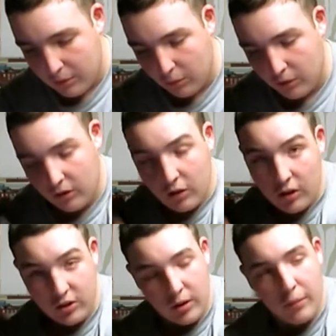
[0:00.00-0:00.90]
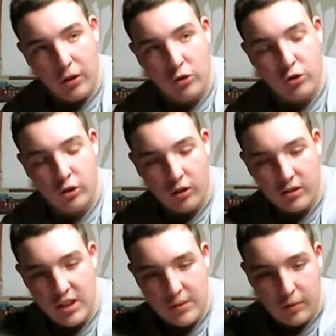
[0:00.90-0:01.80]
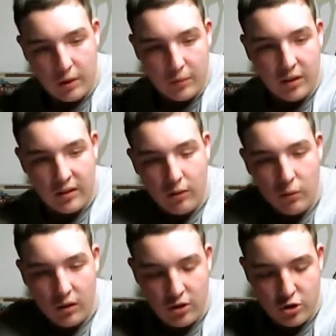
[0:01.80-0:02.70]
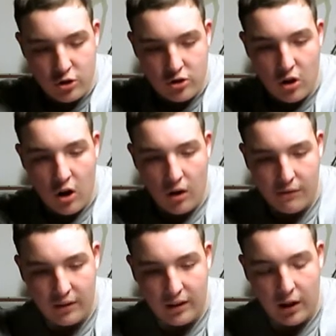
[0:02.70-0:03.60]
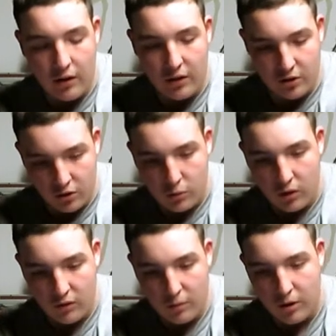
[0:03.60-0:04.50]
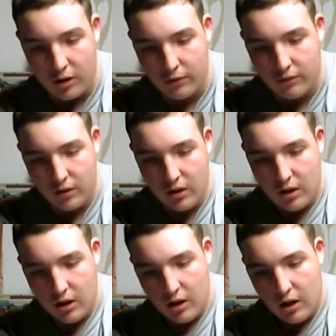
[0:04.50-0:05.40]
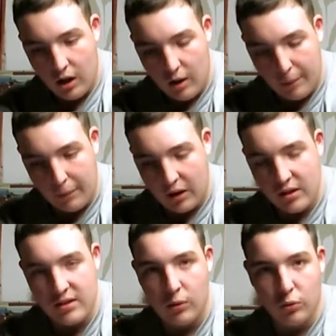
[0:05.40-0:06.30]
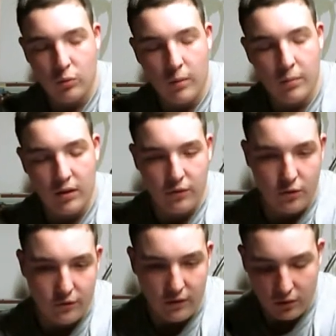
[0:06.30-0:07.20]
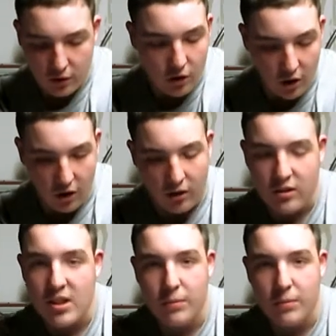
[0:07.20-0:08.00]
But there's gonna be a new shirt on Teespring. I'm gonna take one of the shirts off. I think I already took one of them off. I'm not gonna say which one, but if you are on